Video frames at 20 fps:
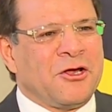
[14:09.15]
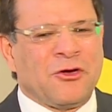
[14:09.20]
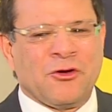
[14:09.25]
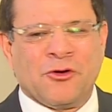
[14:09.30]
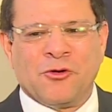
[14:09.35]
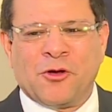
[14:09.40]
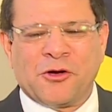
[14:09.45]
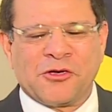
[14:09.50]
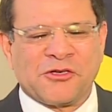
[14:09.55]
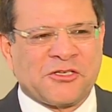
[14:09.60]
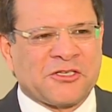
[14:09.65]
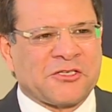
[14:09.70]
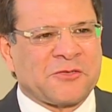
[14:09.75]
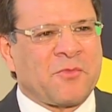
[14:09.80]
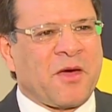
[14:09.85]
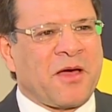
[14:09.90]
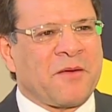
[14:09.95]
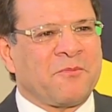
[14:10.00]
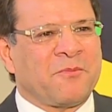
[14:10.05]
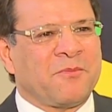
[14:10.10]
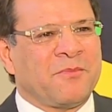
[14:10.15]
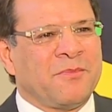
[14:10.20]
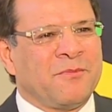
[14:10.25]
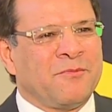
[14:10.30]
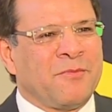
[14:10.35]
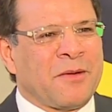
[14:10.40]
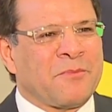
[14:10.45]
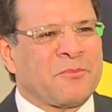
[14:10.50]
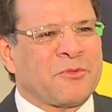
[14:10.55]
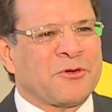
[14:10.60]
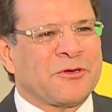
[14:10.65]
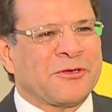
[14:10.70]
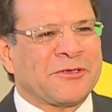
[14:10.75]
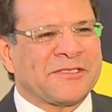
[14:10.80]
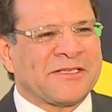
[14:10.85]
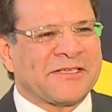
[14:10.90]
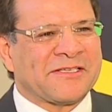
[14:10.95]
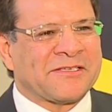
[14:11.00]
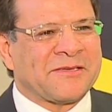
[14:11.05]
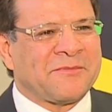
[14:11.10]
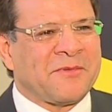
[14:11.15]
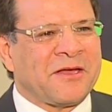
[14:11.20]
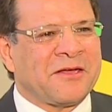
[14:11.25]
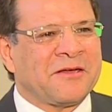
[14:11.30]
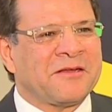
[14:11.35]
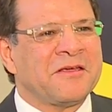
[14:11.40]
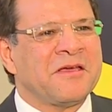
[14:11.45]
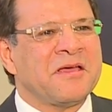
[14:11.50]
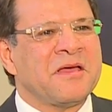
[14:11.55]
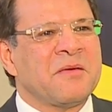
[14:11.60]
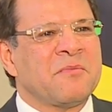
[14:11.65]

not just by producing cement,